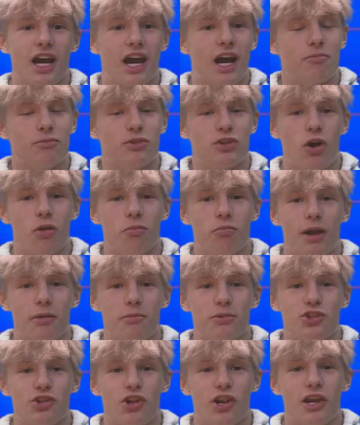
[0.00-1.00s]
I'm Dalton
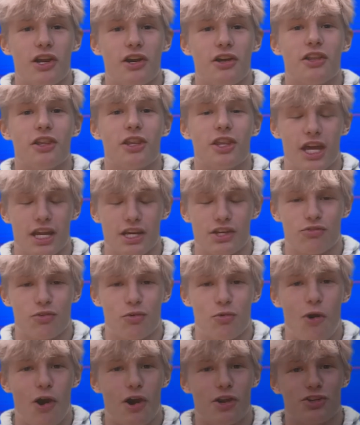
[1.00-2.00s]
Papandrea. Thanks for
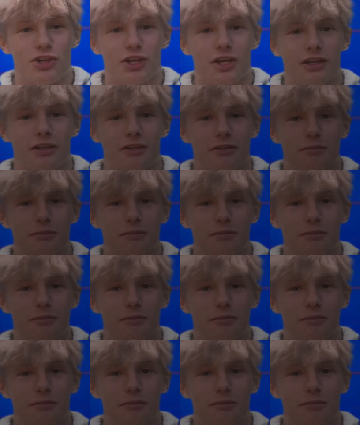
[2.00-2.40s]
watching.